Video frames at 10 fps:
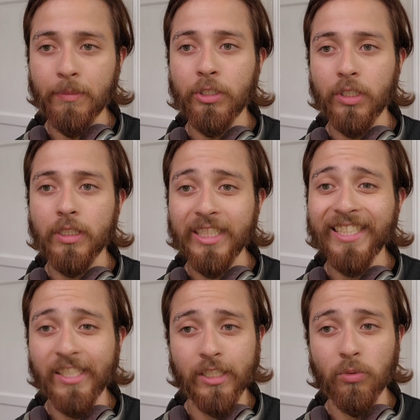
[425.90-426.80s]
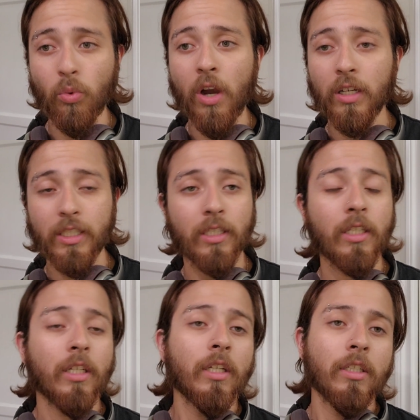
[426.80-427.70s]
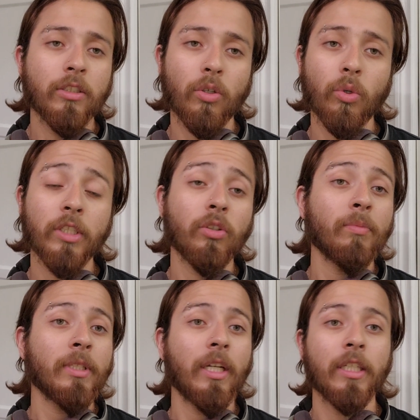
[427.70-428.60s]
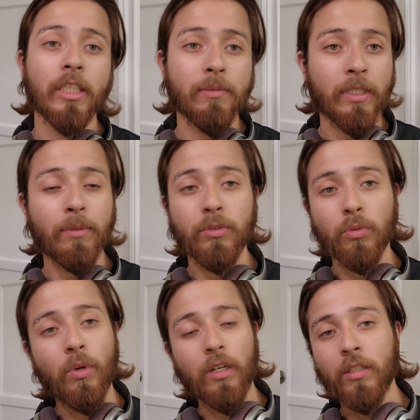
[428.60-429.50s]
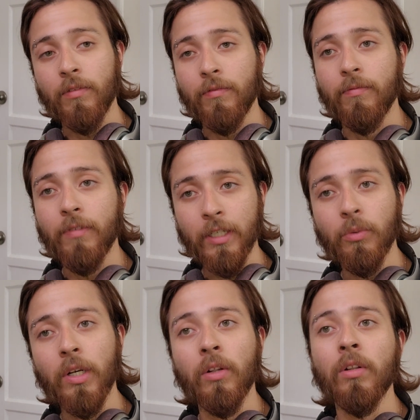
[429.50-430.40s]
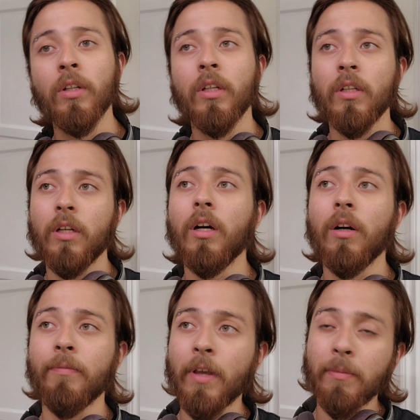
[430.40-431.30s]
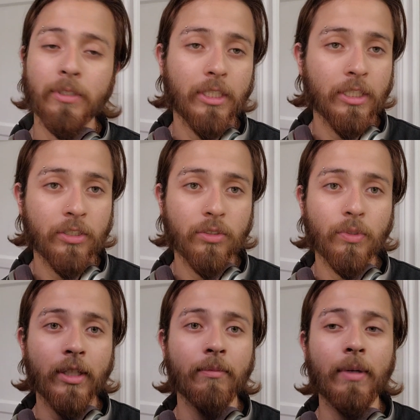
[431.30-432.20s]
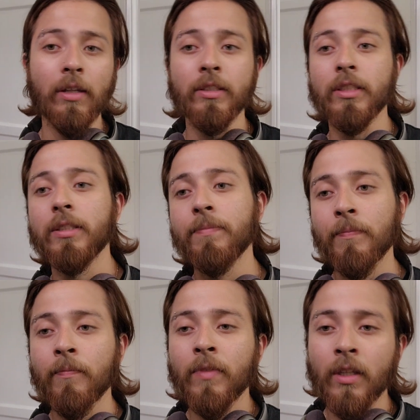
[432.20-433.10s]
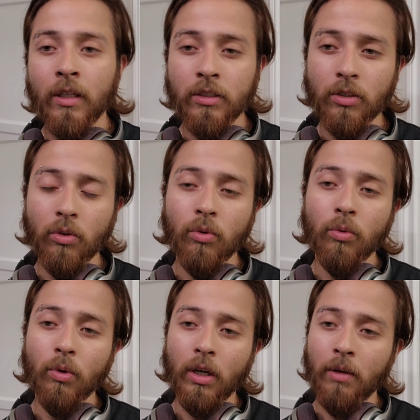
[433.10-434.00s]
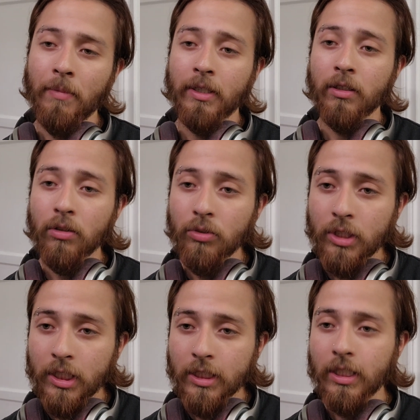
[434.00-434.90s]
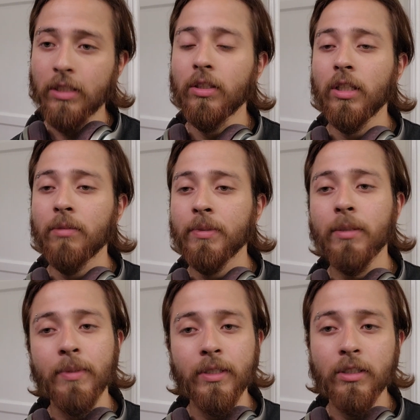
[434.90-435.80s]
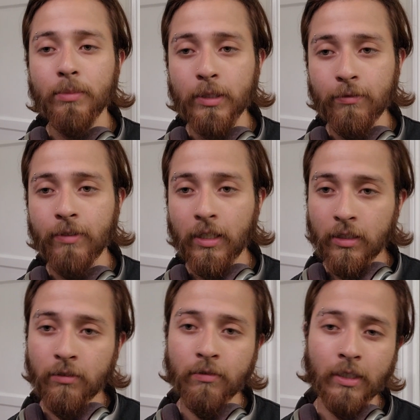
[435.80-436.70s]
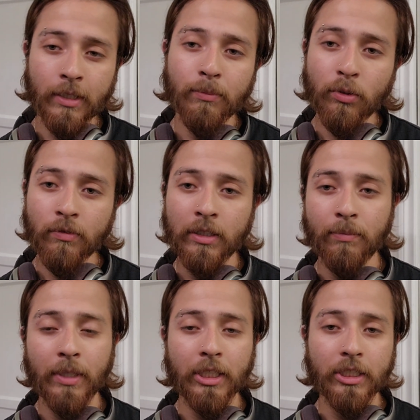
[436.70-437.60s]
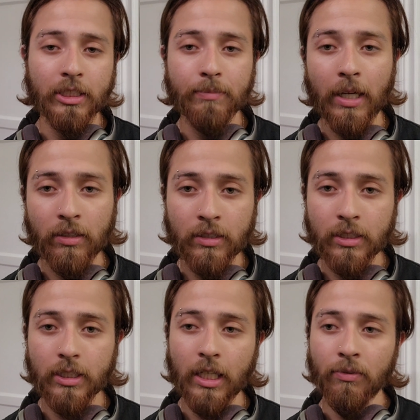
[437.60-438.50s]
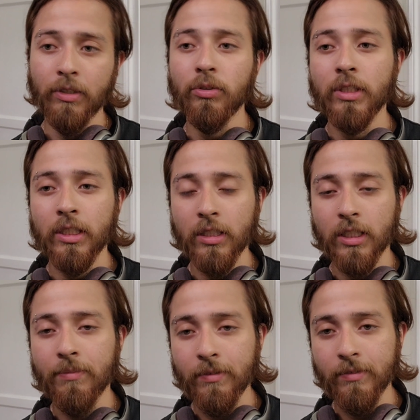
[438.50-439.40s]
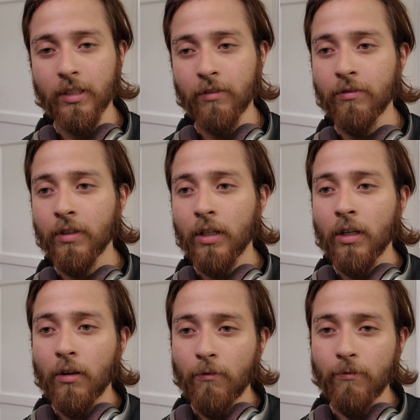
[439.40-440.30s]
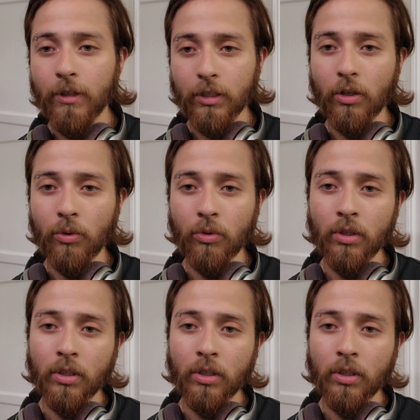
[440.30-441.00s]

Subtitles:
be seen in his walk. So he told me that he's been able to walk very well, not much issue with imbalance. So my conclusion is that the therapy appears to be effective in improving the patient's balance and reducing the symptoms of vertigo